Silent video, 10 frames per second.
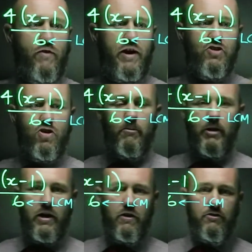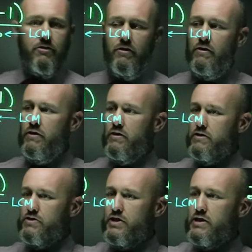of our denominators.
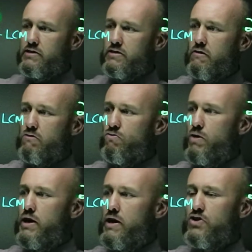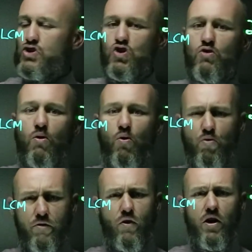6, 3 and 2
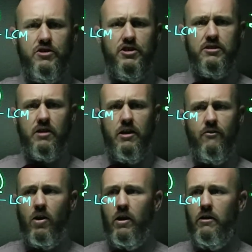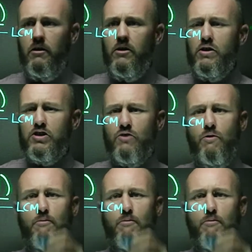all divide 6 evenly. So if we